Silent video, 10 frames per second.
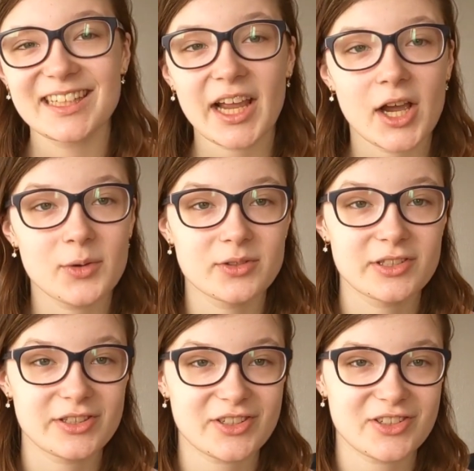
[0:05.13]
Today I
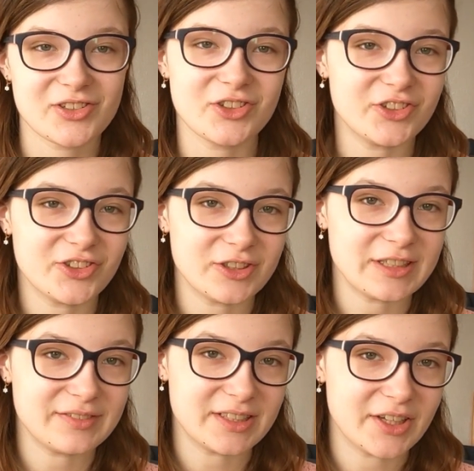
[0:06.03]
wanted to
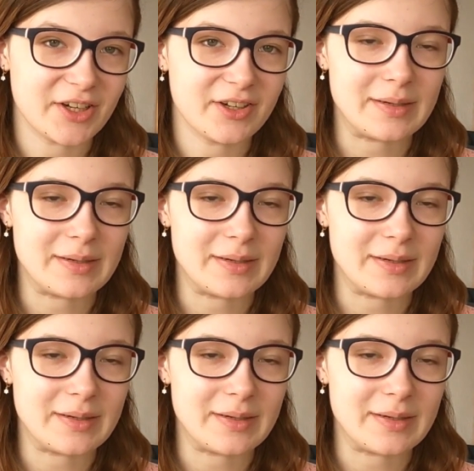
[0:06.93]
do a video